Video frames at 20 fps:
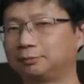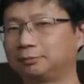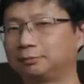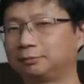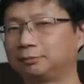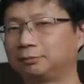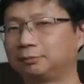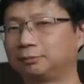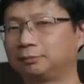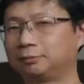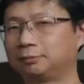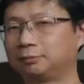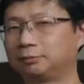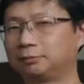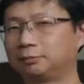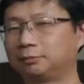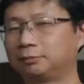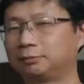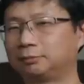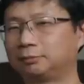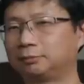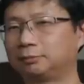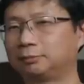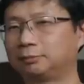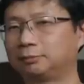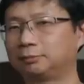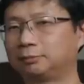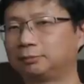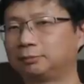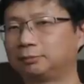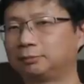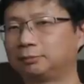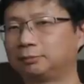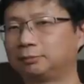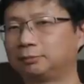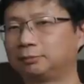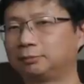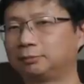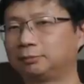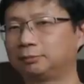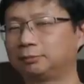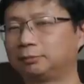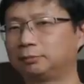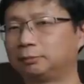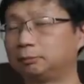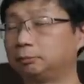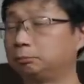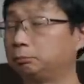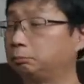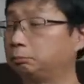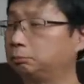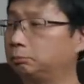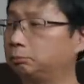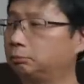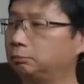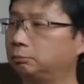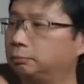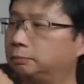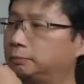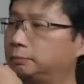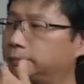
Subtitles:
This person isn't speaking.